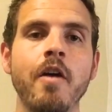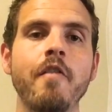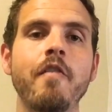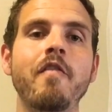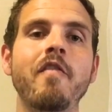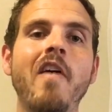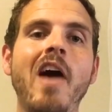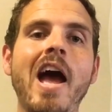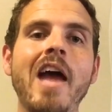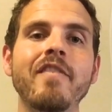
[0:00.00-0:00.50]

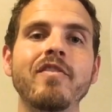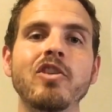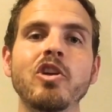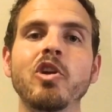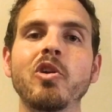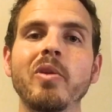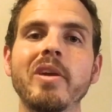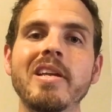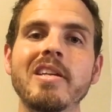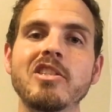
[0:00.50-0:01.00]
5
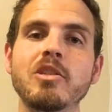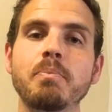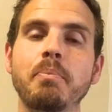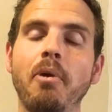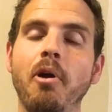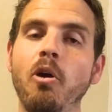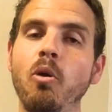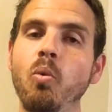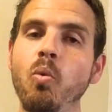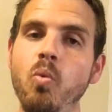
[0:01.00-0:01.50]
degrees
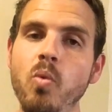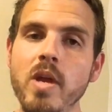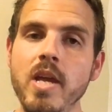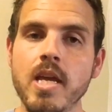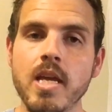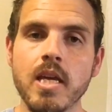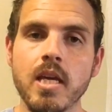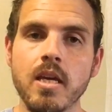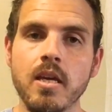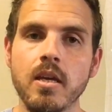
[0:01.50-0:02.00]
per
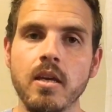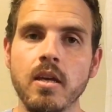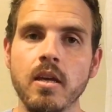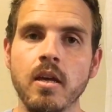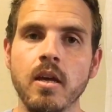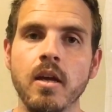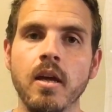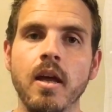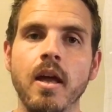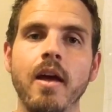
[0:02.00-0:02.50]
week
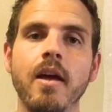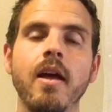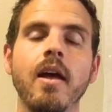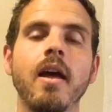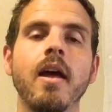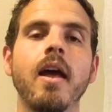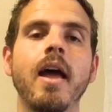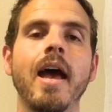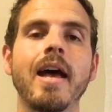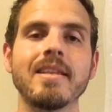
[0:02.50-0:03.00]

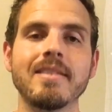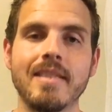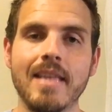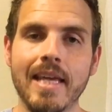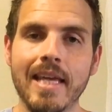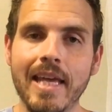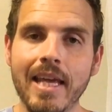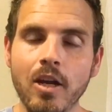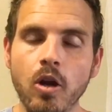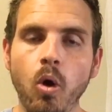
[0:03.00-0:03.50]
as they
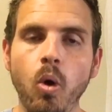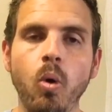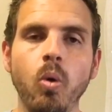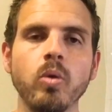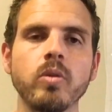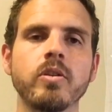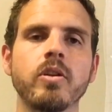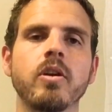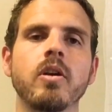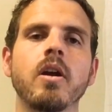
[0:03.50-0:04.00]
get
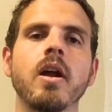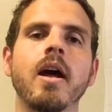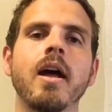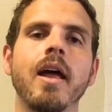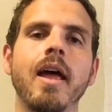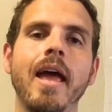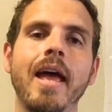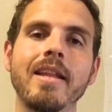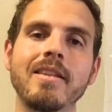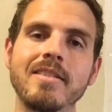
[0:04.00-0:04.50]
older
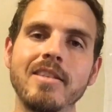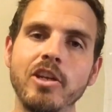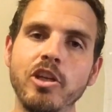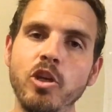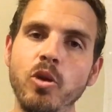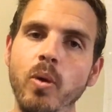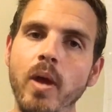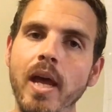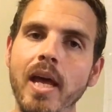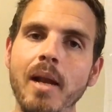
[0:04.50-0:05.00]
until you
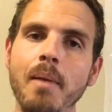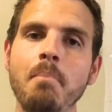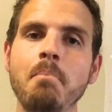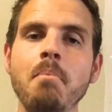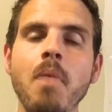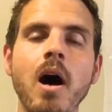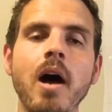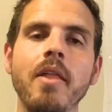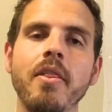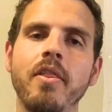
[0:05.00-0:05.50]
hit a
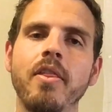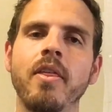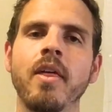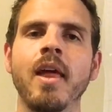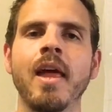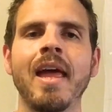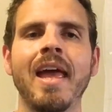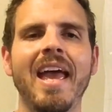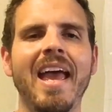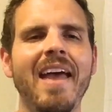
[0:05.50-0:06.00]
month.
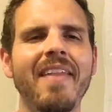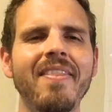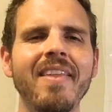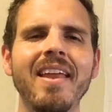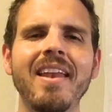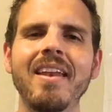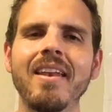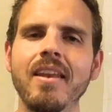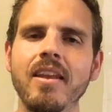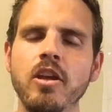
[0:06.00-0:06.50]
And
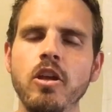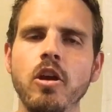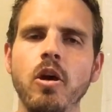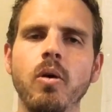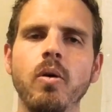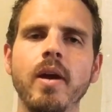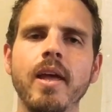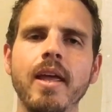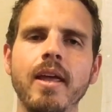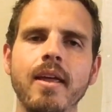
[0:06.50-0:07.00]
then,
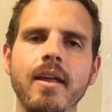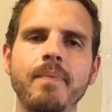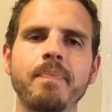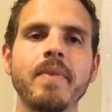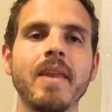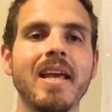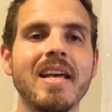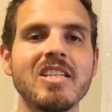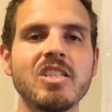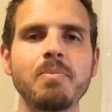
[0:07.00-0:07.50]

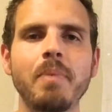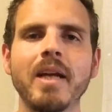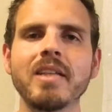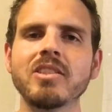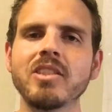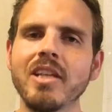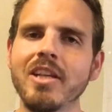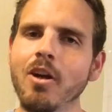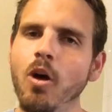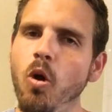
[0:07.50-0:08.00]

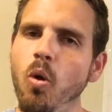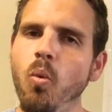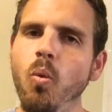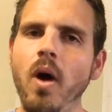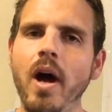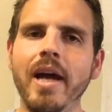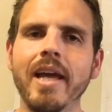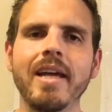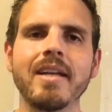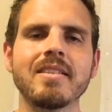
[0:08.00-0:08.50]
especially in
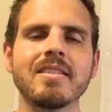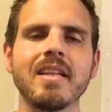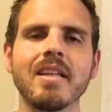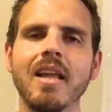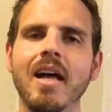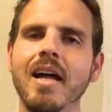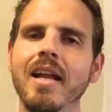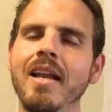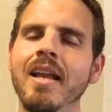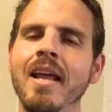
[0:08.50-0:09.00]
Hawaii, it's a
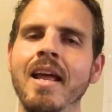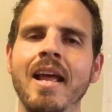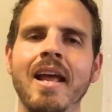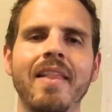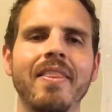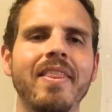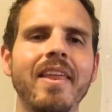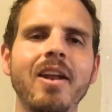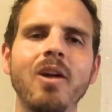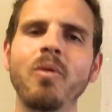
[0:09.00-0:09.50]
lot,
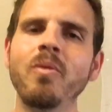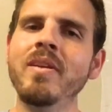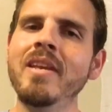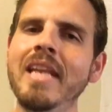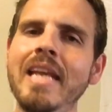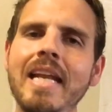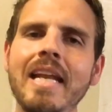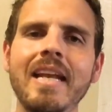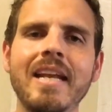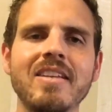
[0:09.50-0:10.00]
they don't
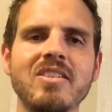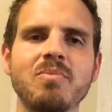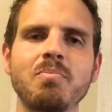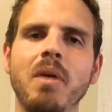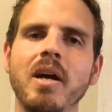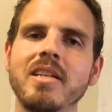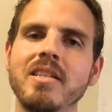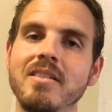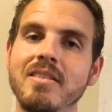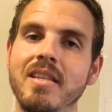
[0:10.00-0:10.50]
need it as
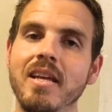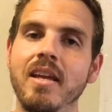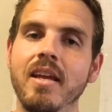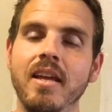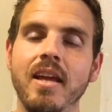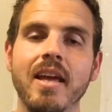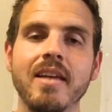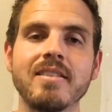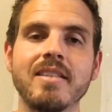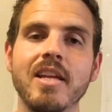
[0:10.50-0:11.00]
much as
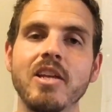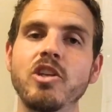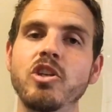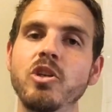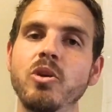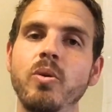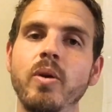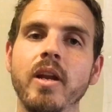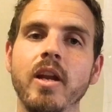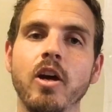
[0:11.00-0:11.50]
they
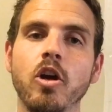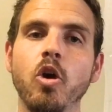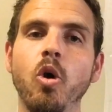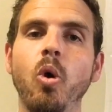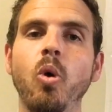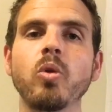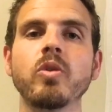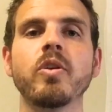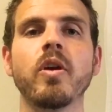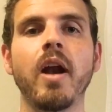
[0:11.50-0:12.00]
do in a
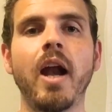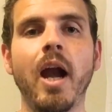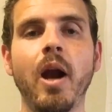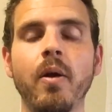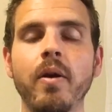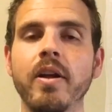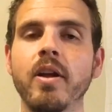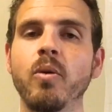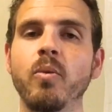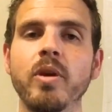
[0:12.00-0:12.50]
colder
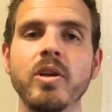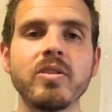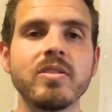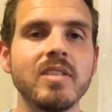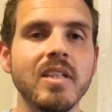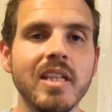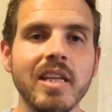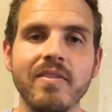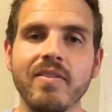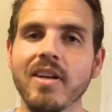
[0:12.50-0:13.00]
area. We used to
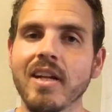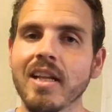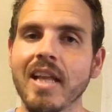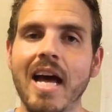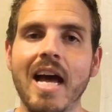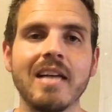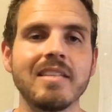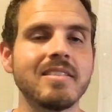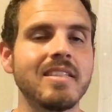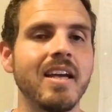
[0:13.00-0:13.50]
live in
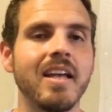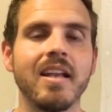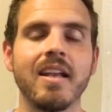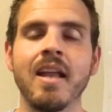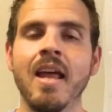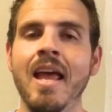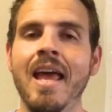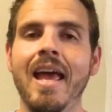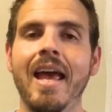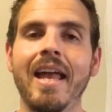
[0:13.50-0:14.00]
Alaska,
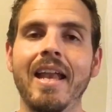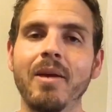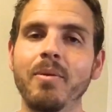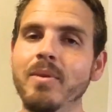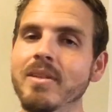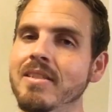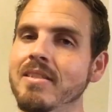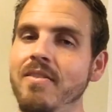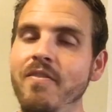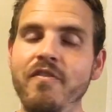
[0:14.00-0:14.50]
and it
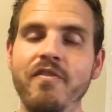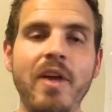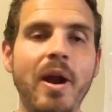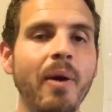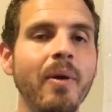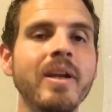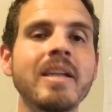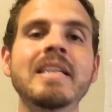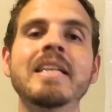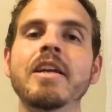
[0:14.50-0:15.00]
was
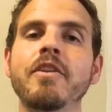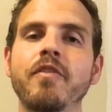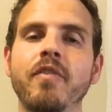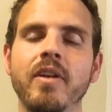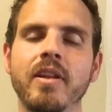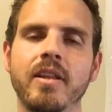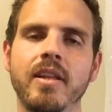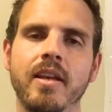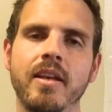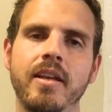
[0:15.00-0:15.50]
very
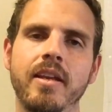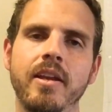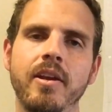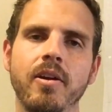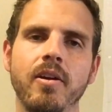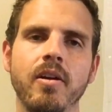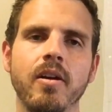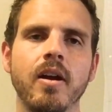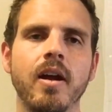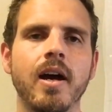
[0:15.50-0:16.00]
different than
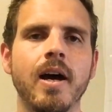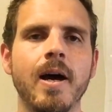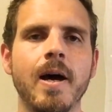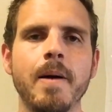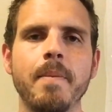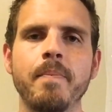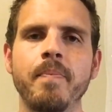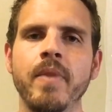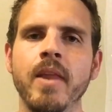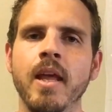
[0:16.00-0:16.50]
here.
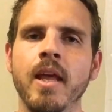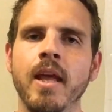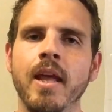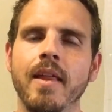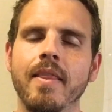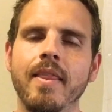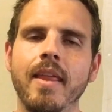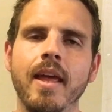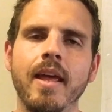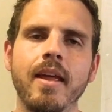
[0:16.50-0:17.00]

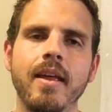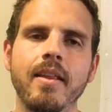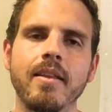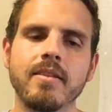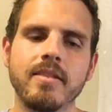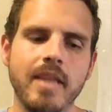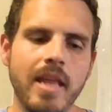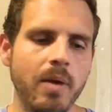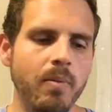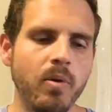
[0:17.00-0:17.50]

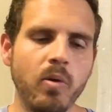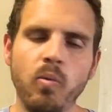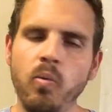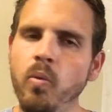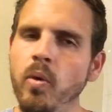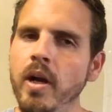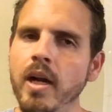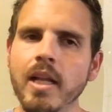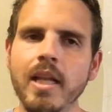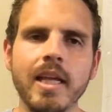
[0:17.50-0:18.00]
They would
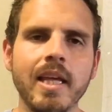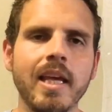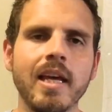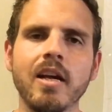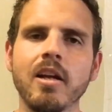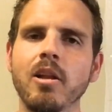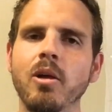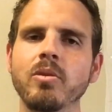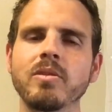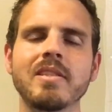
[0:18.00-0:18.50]
really get
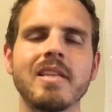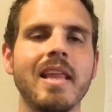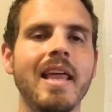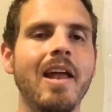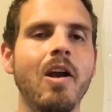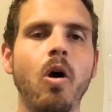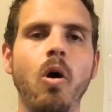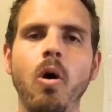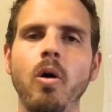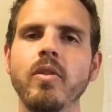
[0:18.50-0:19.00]
close to
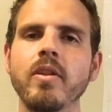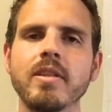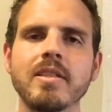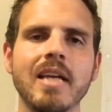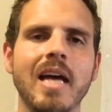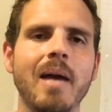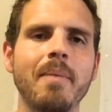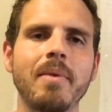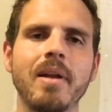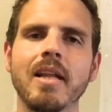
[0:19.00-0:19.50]
that all the
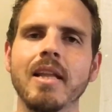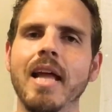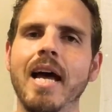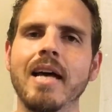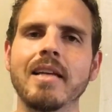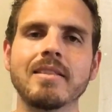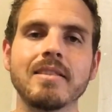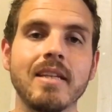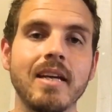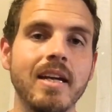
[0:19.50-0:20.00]
time in
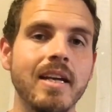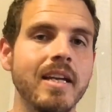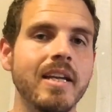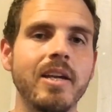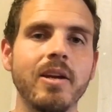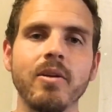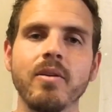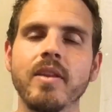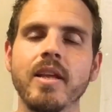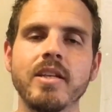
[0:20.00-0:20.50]
Alaska, and
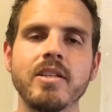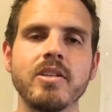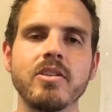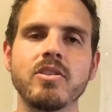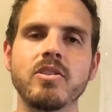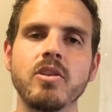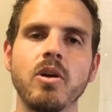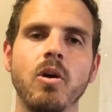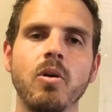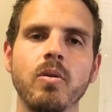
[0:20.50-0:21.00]
here they
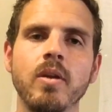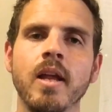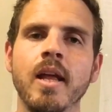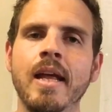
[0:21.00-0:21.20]
just don't.